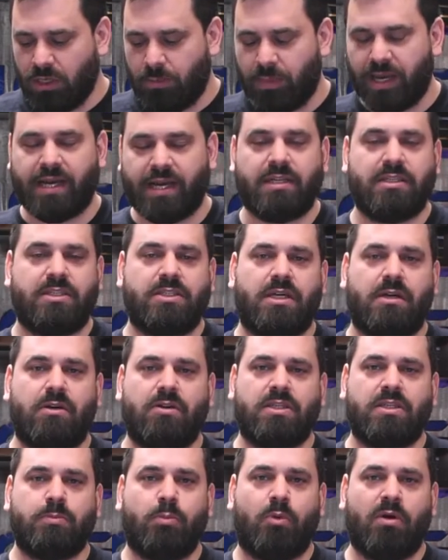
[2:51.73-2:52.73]
you may consider
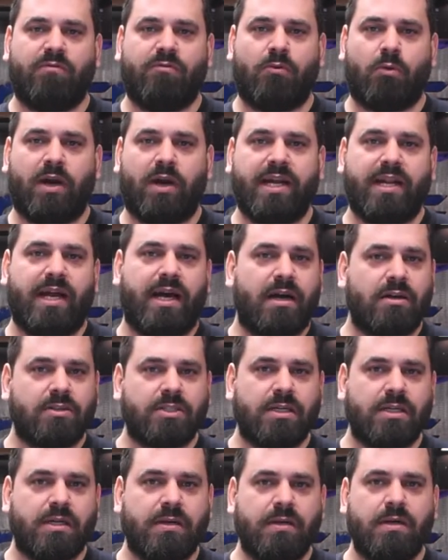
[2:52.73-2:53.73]
this 0.48
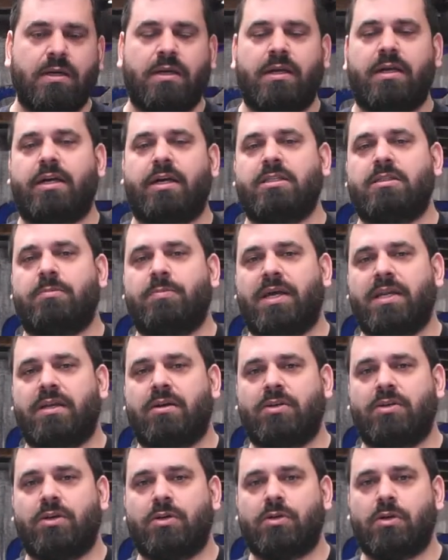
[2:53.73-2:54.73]
housing, uh,
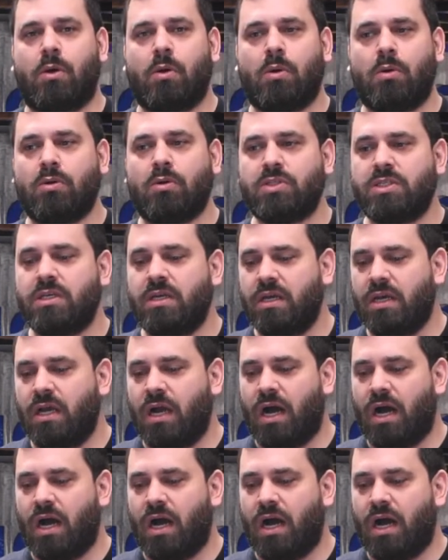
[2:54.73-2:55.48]
depending on your goals.